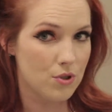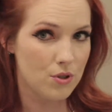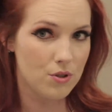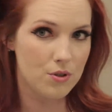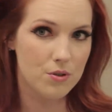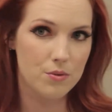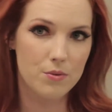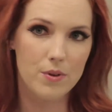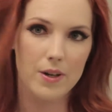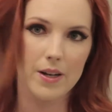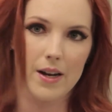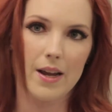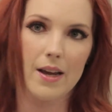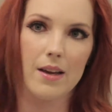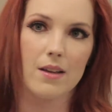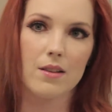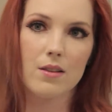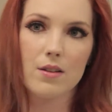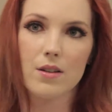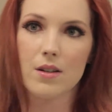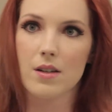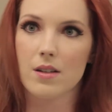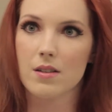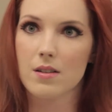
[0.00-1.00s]
do what
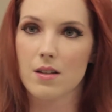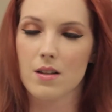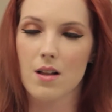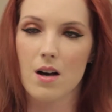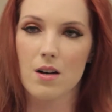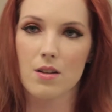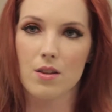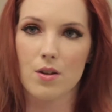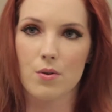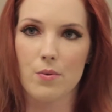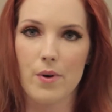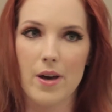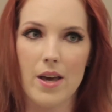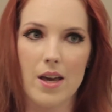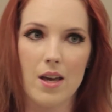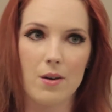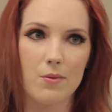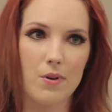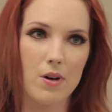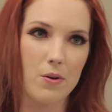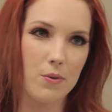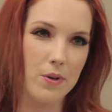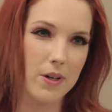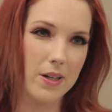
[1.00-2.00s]
I learned along the
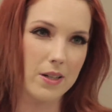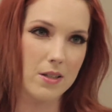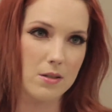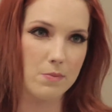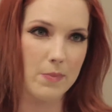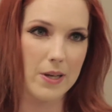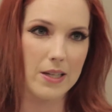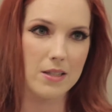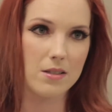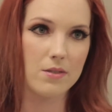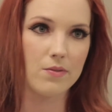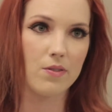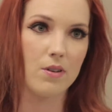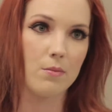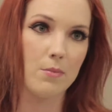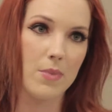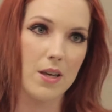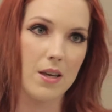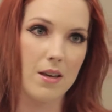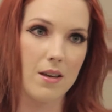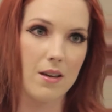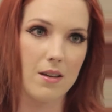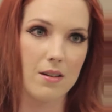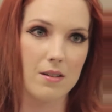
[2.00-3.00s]
way and what works best
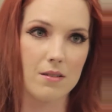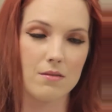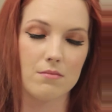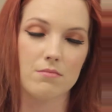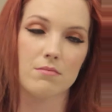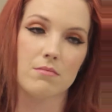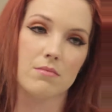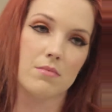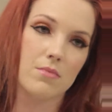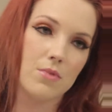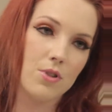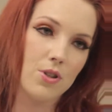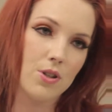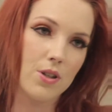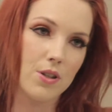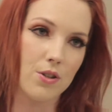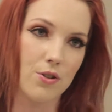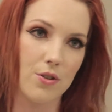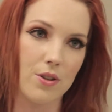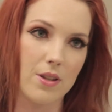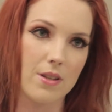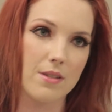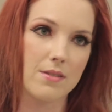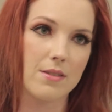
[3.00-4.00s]
for me, and you
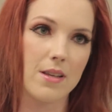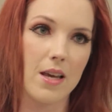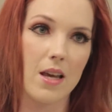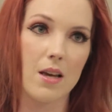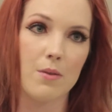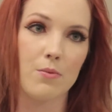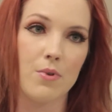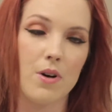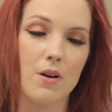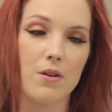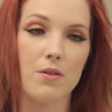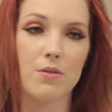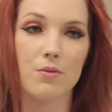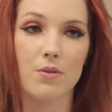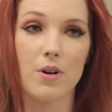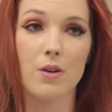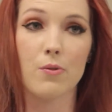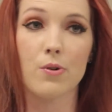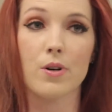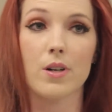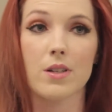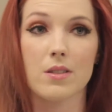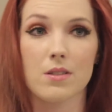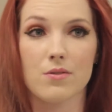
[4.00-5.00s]
could do the same.
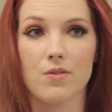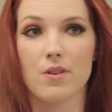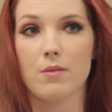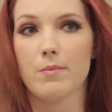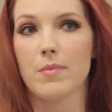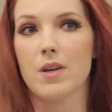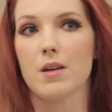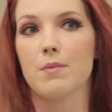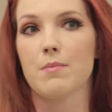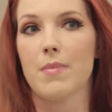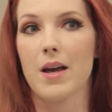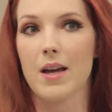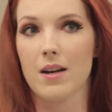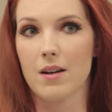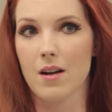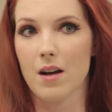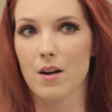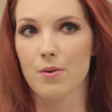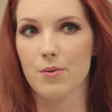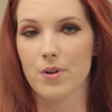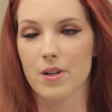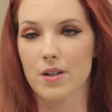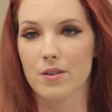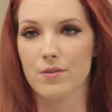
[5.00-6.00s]
What works for me
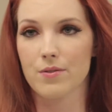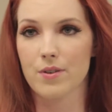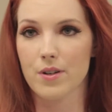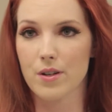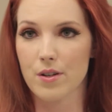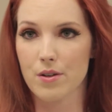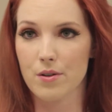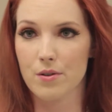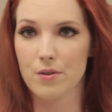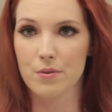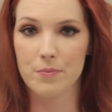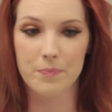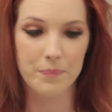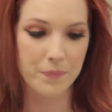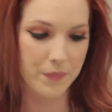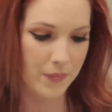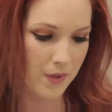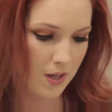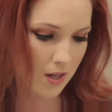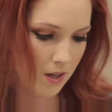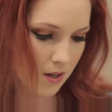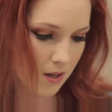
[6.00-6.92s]
might not work for you.